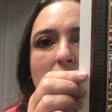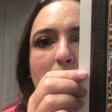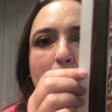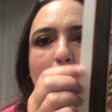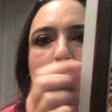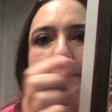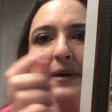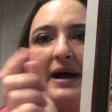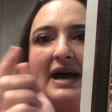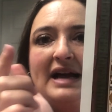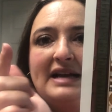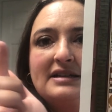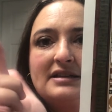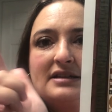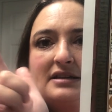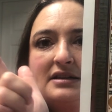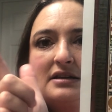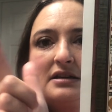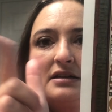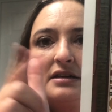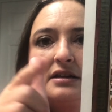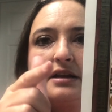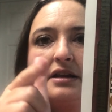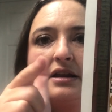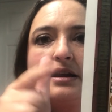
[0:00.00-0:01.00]
but
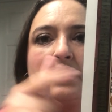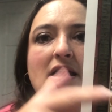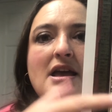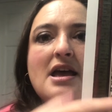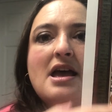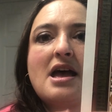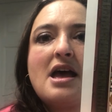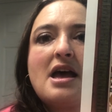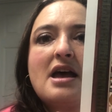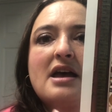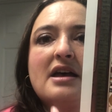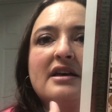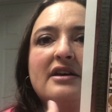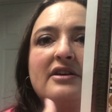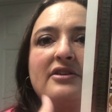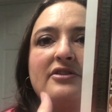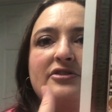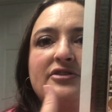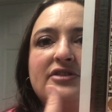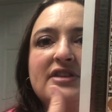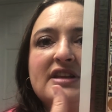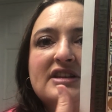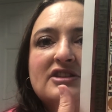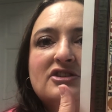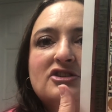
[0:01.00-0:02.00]

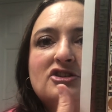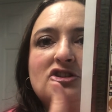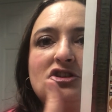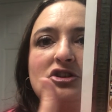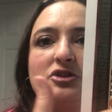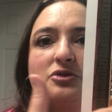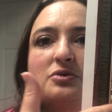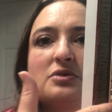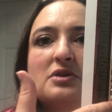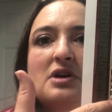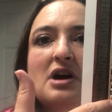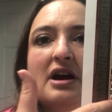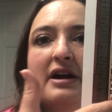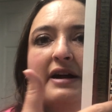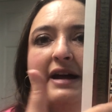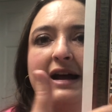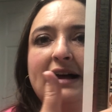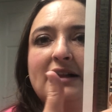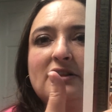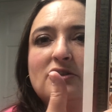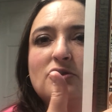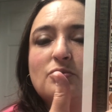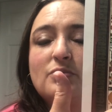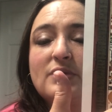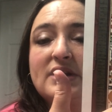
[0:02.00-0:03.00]
these two are
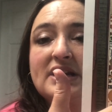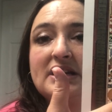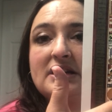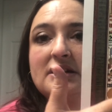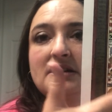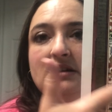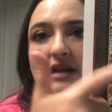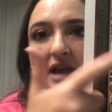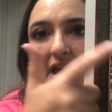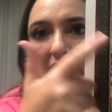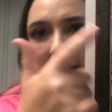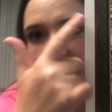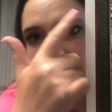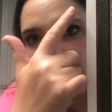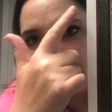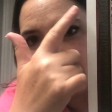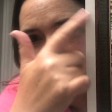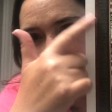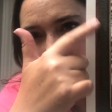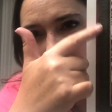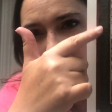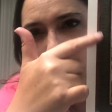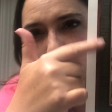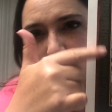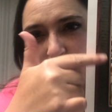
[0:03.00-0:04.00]
Halloween, and I
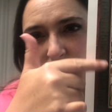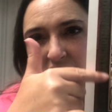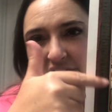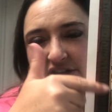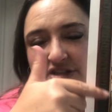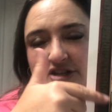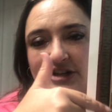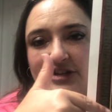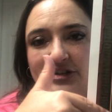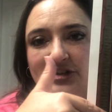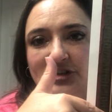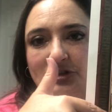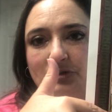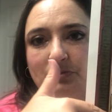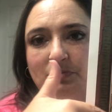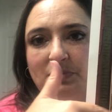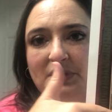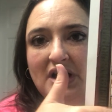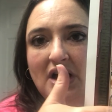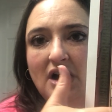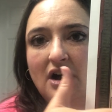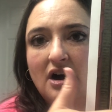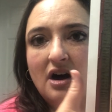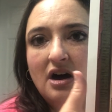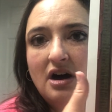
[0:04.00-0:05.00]
kind of want it to just be
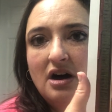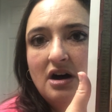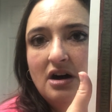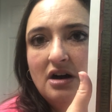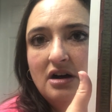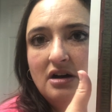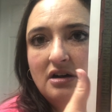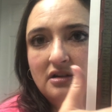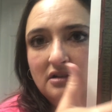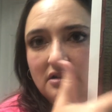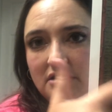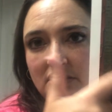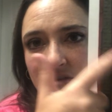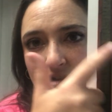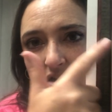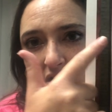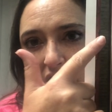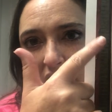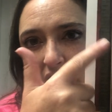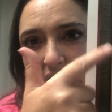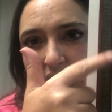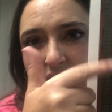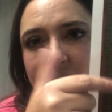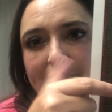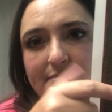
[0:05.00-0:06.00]
all
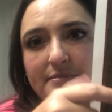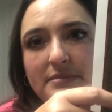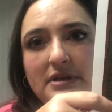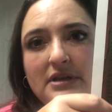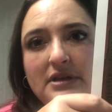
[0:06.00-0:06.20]
autumn,